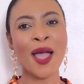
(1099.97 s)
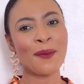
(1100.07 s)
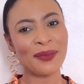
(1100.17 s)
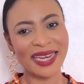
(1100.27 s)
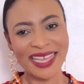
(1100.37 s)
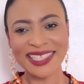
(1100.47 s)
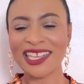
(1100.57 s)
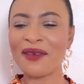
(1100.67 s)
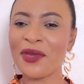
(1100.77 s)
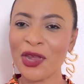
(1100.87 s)
Please
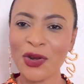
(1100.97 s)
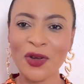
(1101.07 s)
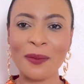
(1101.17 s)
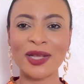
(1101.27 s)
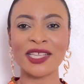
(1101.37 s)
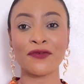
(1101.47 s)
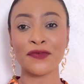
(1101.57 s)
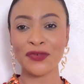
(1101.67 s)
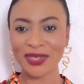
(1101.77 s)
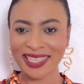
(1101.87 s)
tell me you know about a
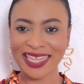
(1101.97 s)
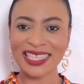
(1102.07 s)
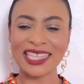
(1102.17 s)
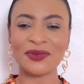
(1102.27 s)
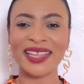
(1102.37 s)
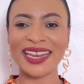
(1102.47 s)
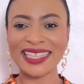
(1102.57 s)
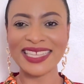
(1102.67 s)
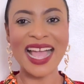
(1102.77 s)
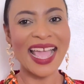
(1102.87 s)
fruit that starts with the
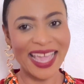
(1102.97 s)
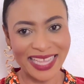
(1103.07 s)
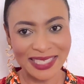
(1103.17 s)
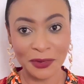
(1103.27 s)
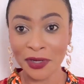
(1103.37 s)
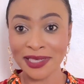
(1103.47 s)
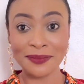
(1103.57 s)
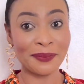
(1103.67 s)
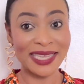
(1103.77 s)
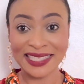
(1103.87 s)
letter X, because
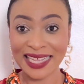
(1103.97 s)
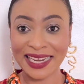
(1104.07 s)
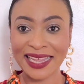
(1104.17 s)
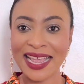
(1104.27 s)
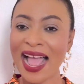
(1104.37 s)
personally,